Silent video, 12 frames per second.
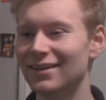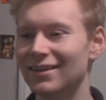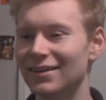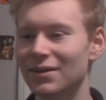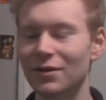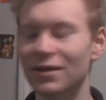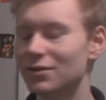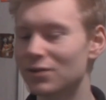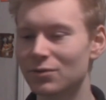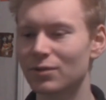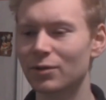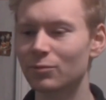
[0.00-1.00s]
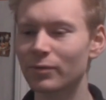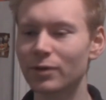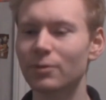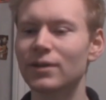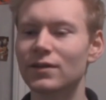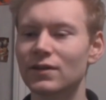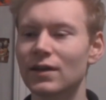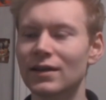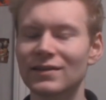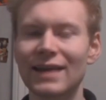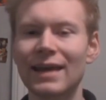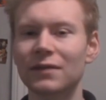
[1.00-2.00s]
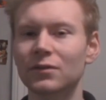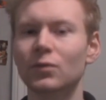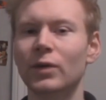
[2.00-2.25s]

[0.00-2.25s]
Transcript: you know, it's really great to see, and it's handled